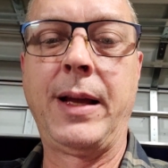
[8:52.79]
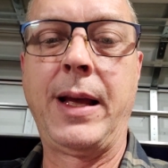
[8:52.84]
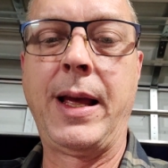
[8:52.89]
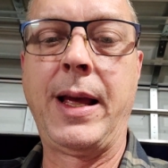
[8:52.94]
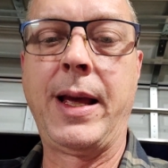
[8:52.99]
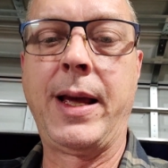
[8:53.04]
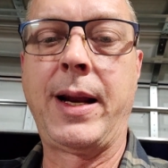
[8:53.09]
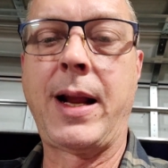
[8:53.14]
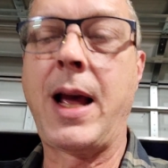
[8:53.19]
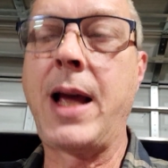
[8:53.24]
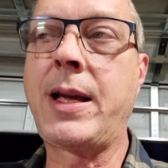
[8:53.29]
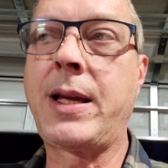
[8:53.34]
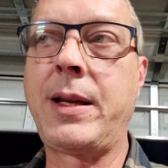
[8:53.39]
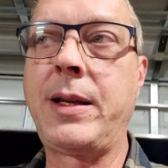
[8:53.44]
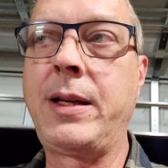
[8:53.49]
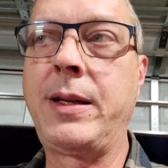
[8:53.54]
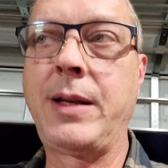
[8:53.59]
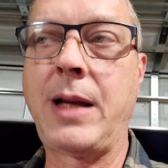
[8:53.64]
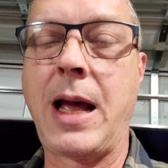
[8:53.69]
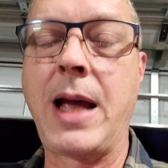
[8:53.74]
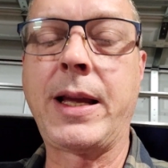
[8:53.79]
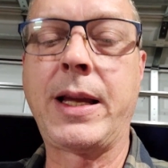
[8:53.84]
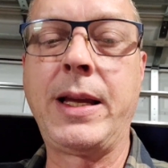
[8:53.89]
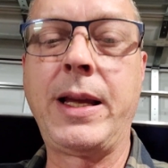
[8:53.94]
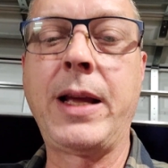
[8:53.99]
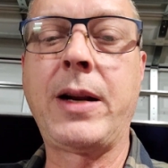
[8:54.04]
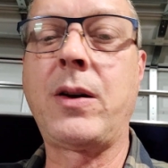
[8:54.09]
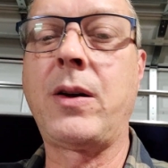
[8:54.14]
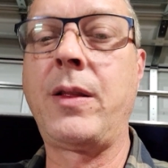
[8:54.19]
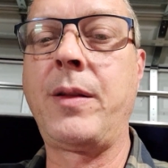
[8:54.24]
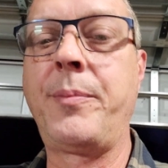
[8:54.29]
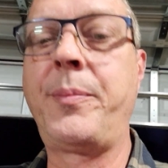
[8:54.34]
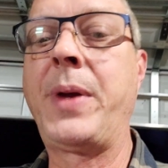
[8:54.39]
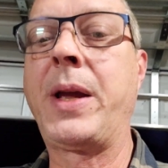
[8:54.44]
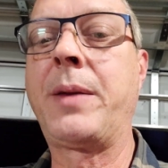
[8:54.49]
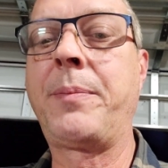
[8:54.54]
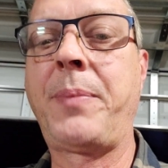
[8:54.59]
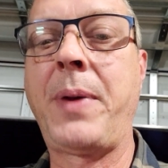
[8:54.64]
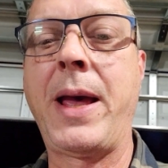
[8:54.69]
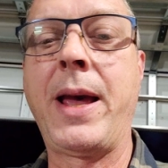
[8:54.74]
and I can get all the
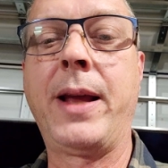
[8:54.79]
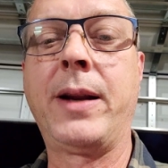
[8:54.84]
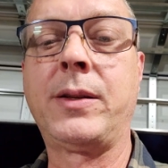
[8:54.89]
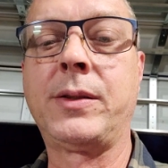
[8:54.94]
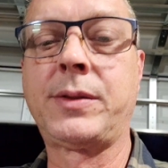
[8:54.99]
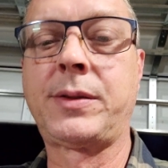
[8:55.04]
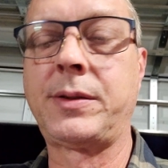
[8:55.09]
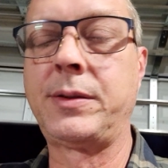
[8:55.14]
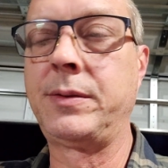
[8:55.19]
big panels